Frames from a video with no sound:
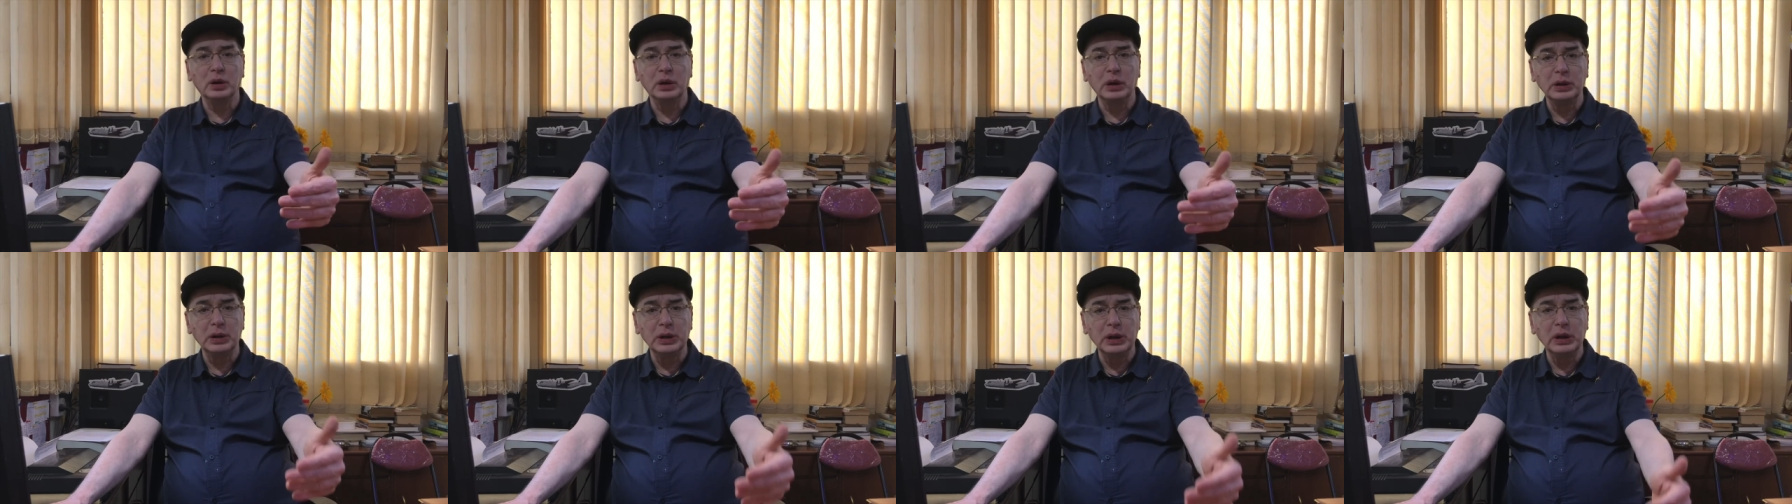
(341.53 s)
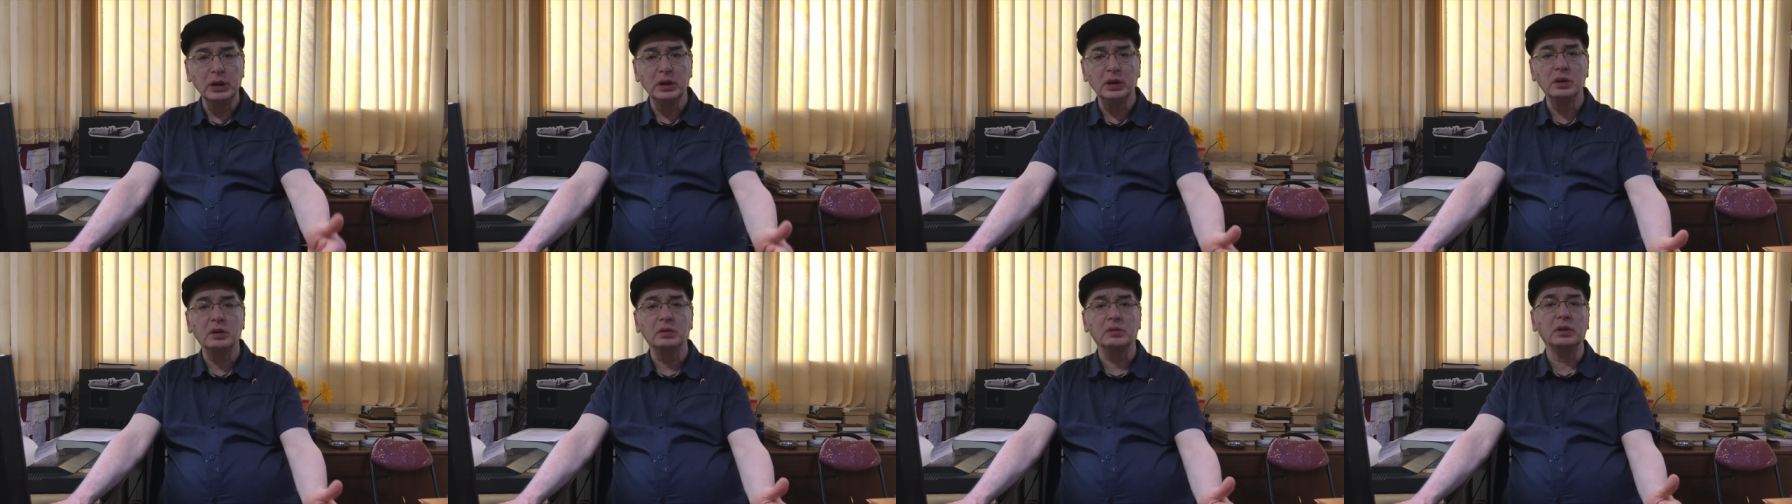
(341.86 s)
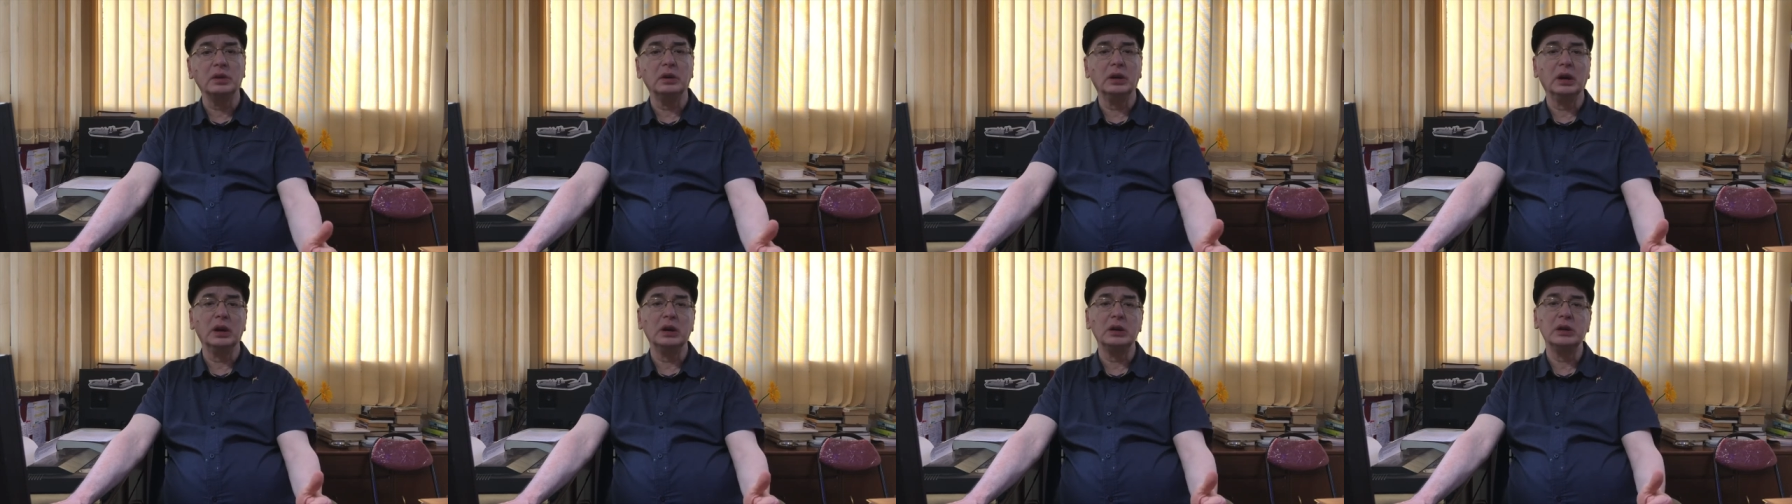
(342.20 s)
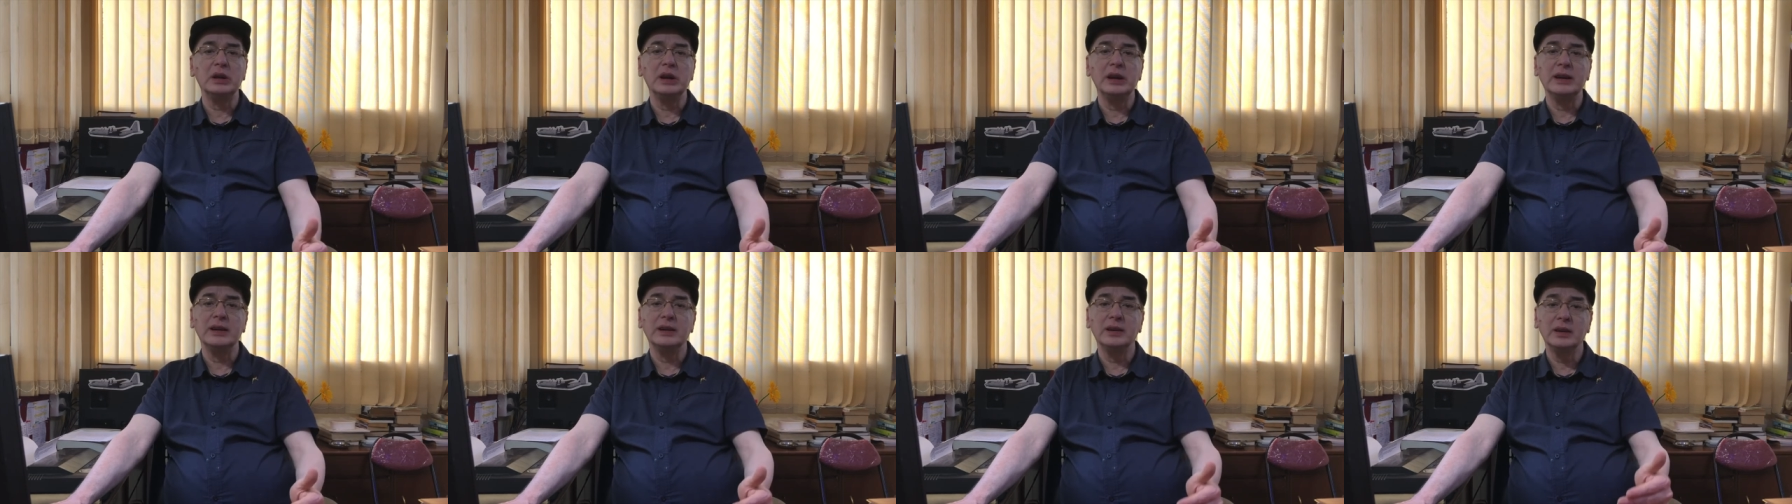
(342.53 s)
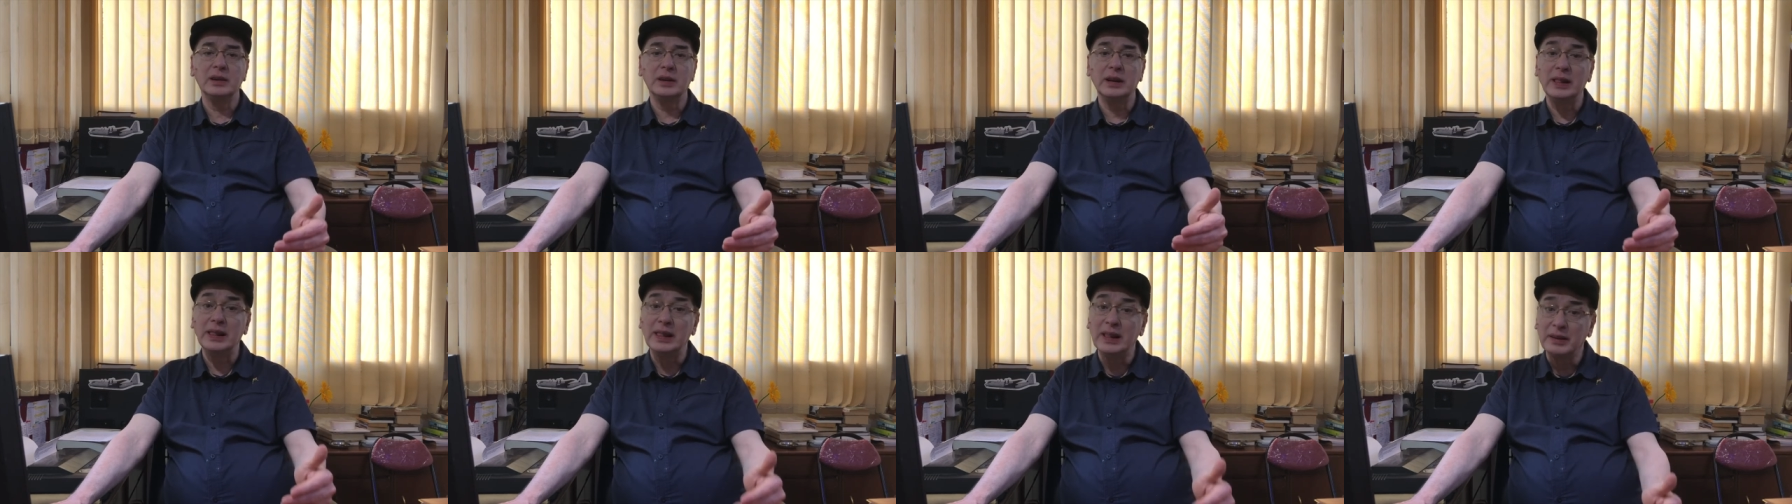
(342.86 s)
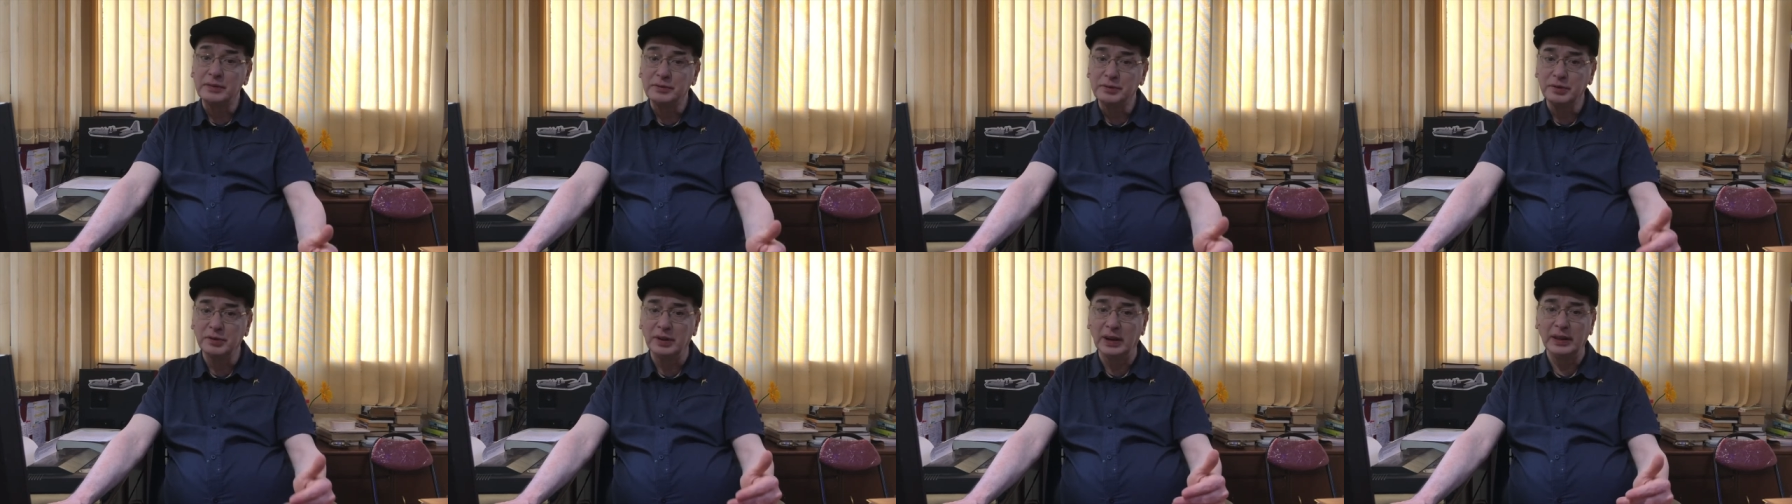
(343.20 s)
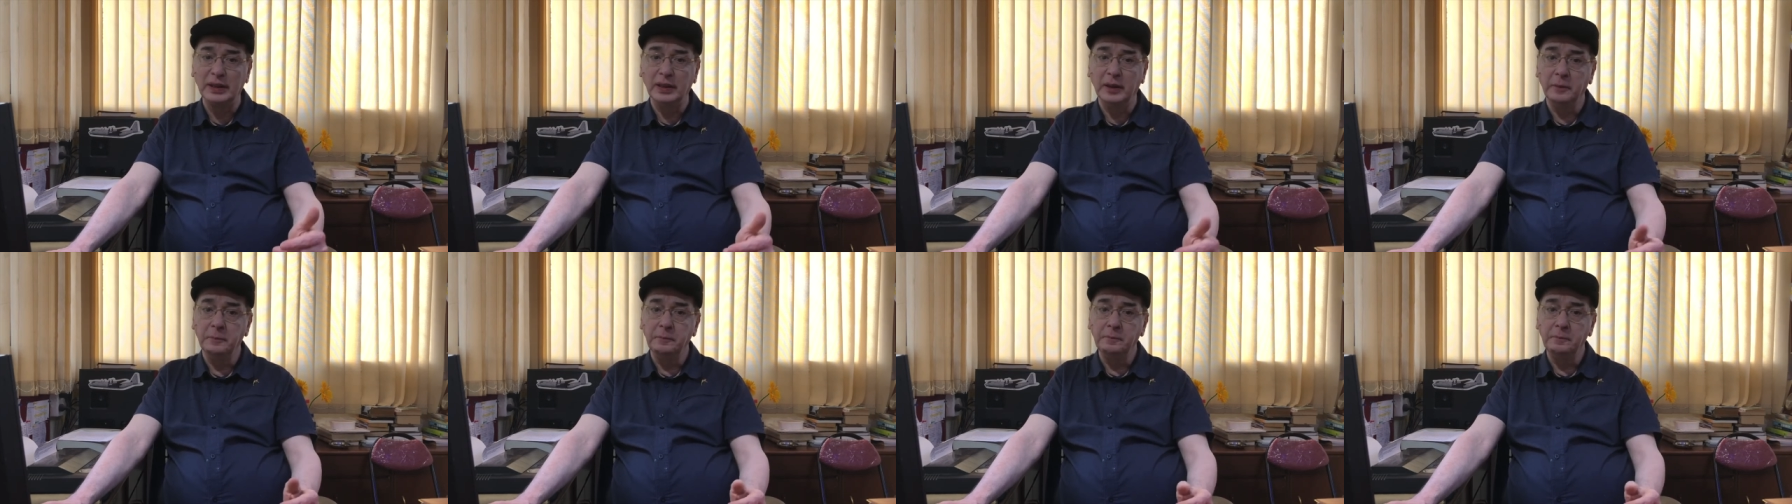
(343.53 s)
a near and dear, a loved one,